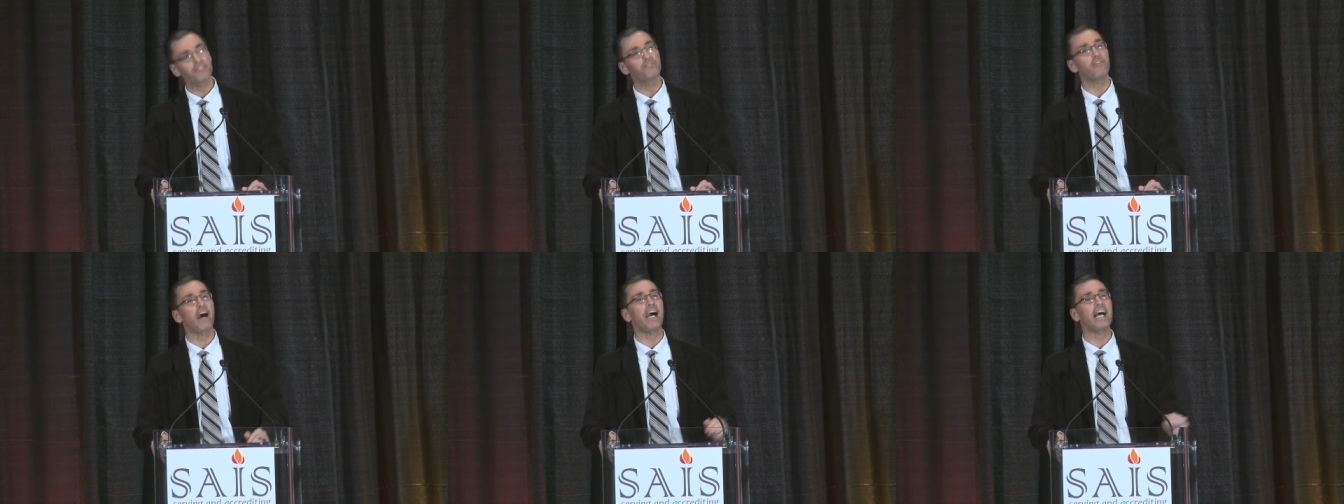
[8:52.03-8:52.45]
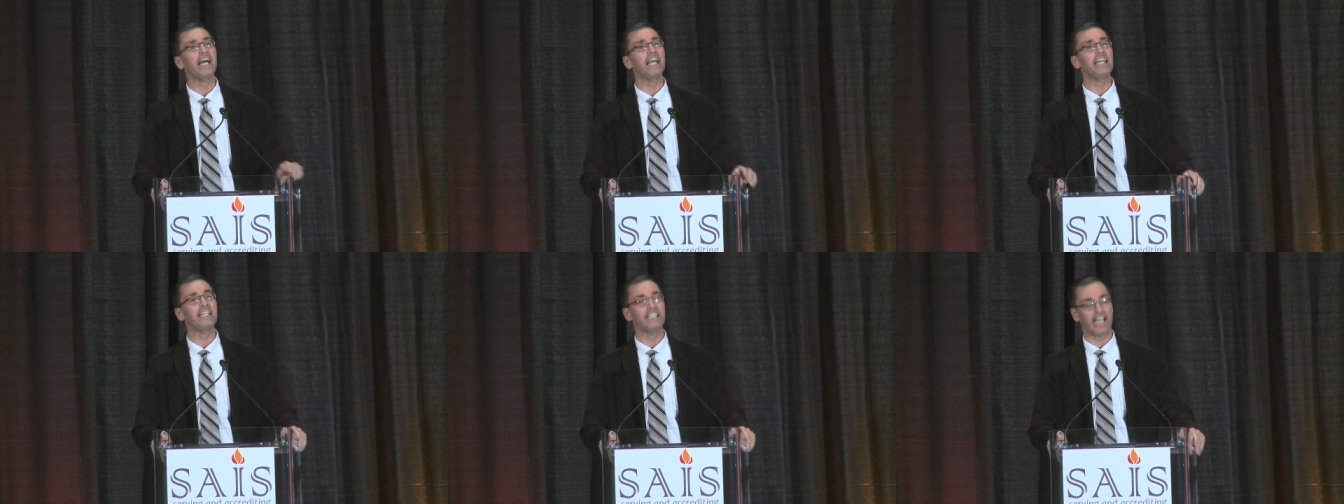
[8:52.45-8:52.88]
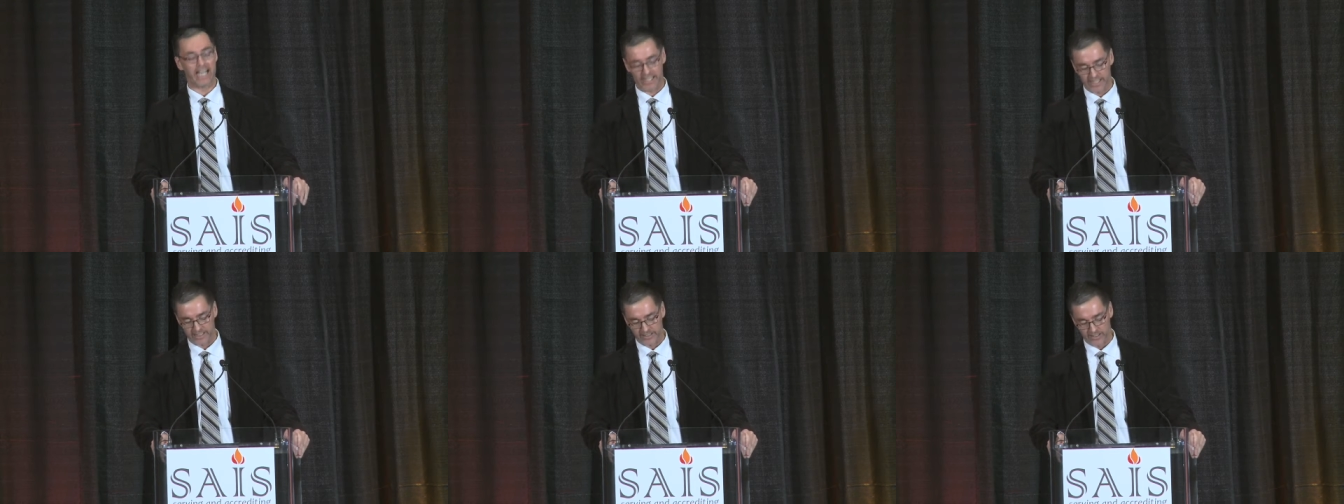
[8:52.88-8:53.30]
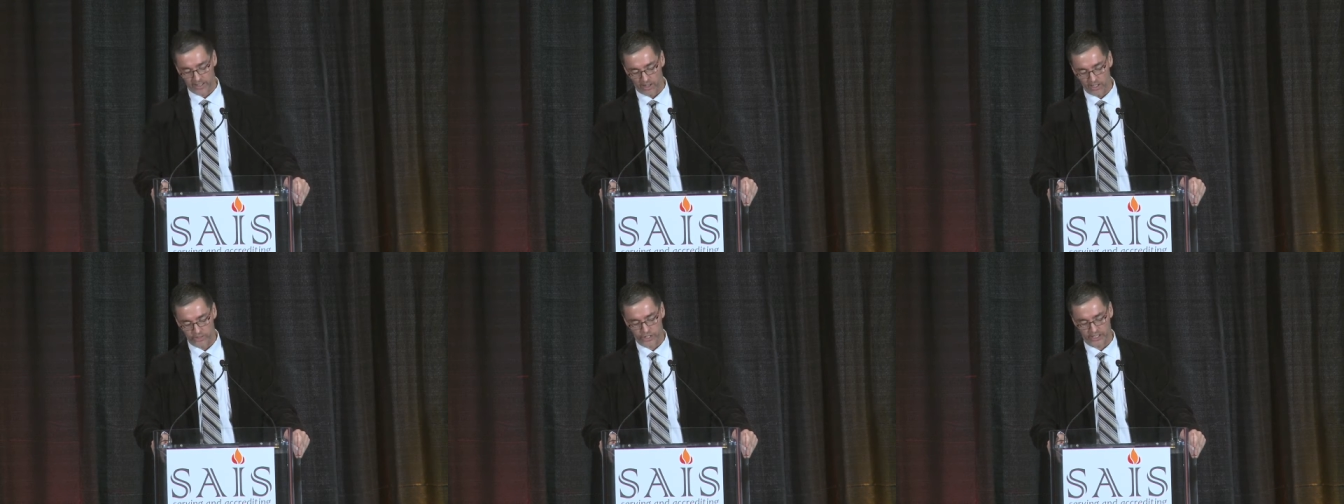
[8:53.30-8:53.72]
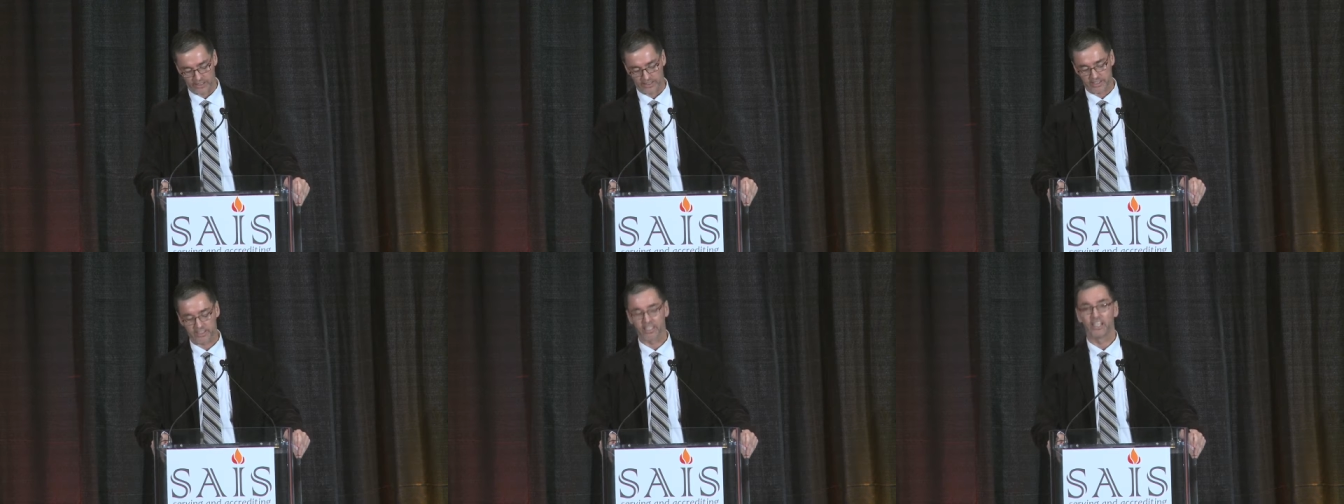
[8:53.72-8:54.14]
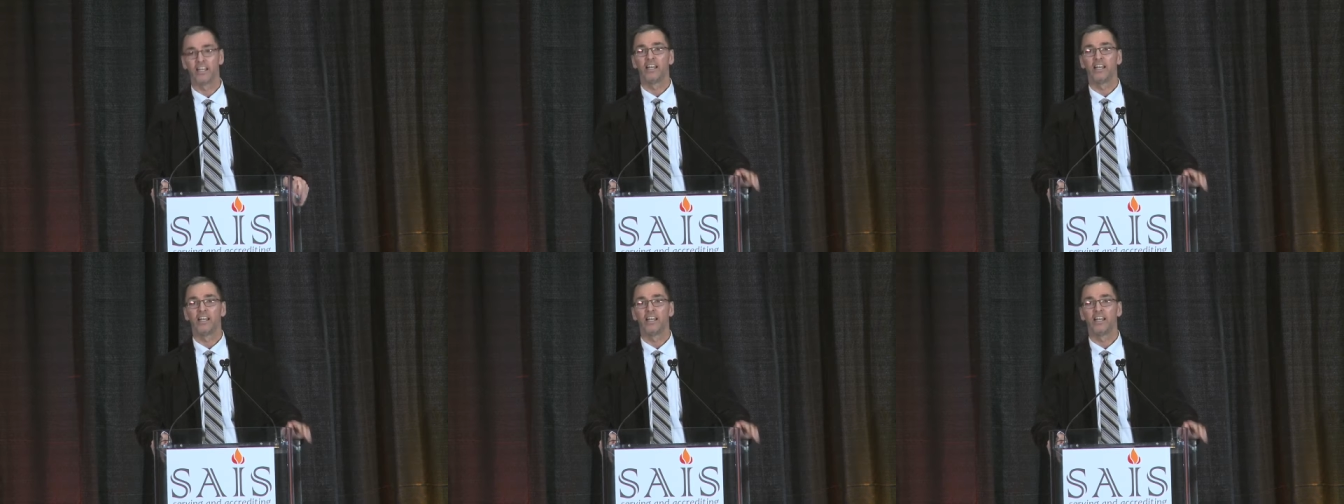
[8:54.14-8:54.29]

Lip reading: Find an indulgence.